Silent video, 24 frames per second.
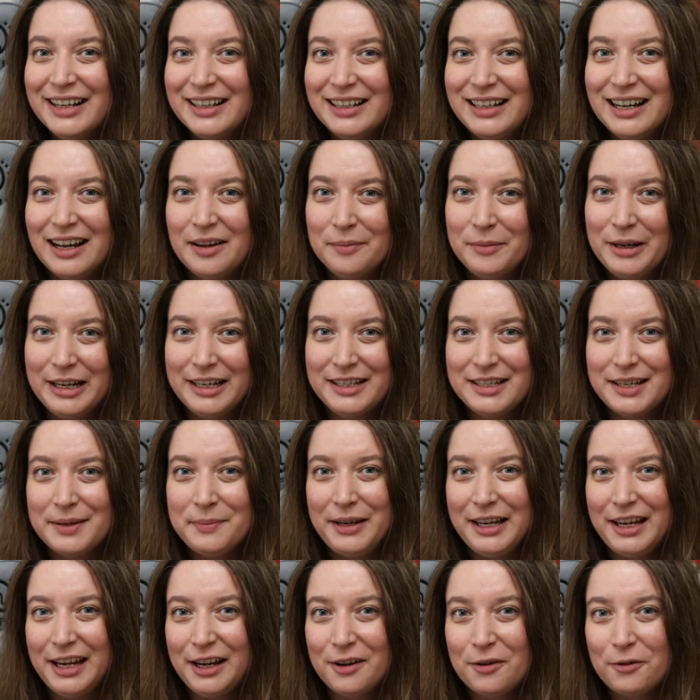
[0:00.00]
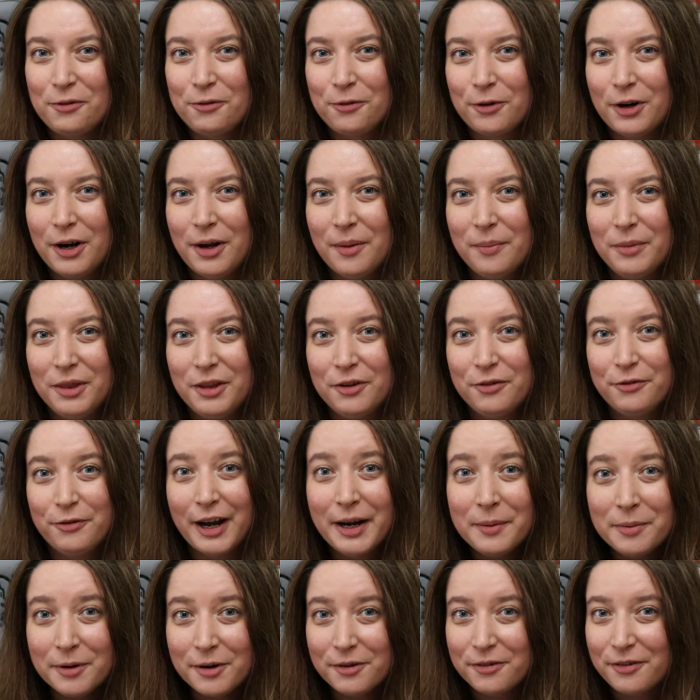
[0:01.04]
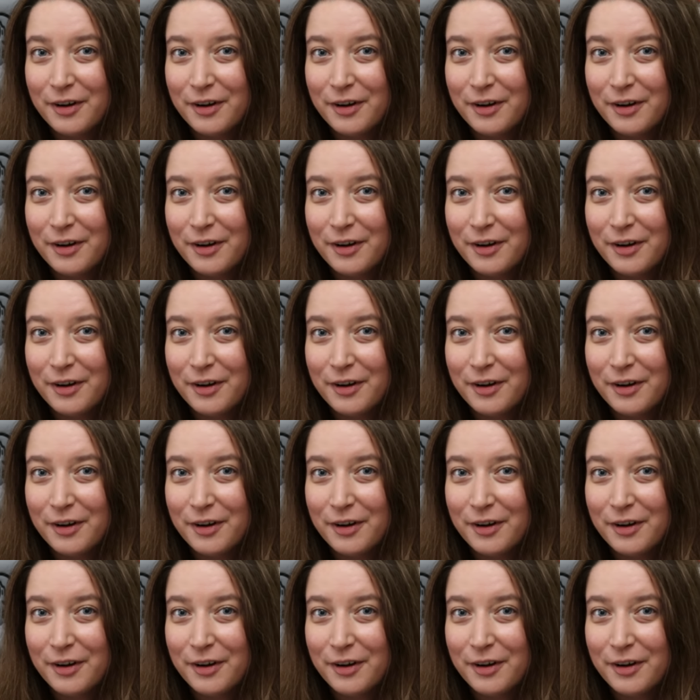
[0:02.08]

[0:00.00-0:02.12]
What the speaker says: coming to me from the Fiber